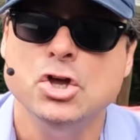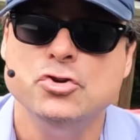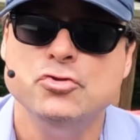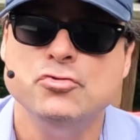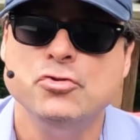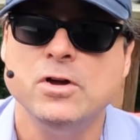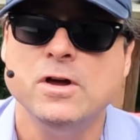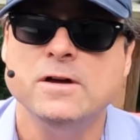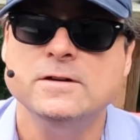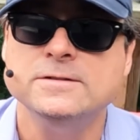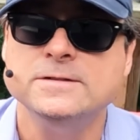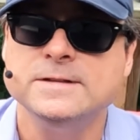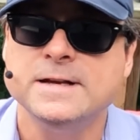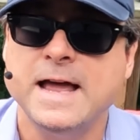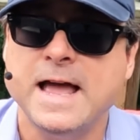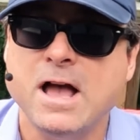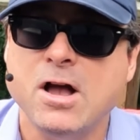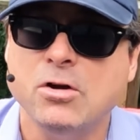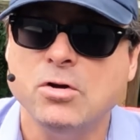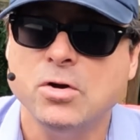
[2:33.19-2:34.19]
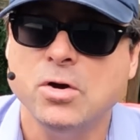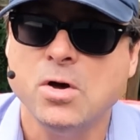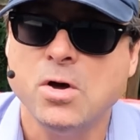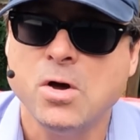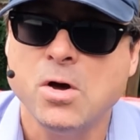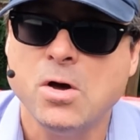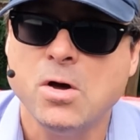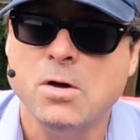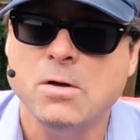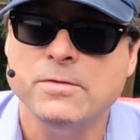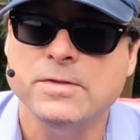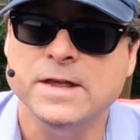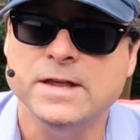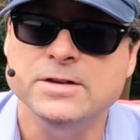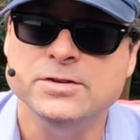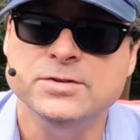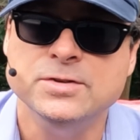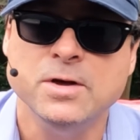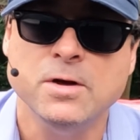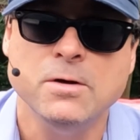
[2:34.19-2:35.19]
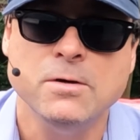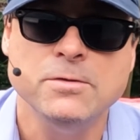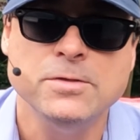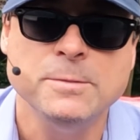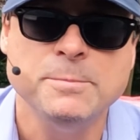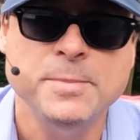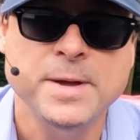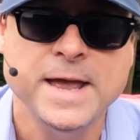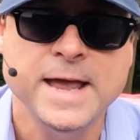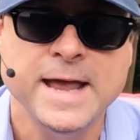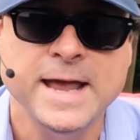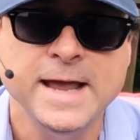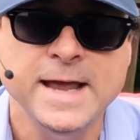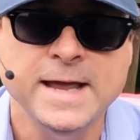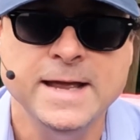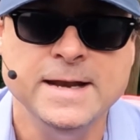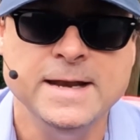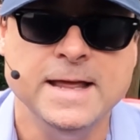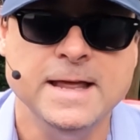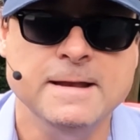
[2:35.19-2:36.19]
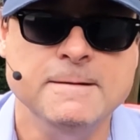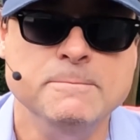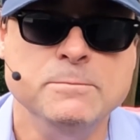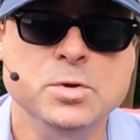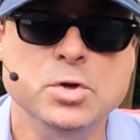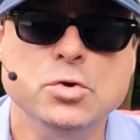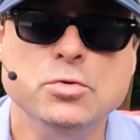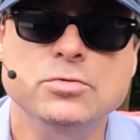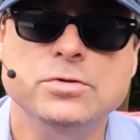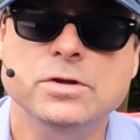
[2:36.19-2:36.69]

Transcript: drugs and alcohol that dull the pain and mute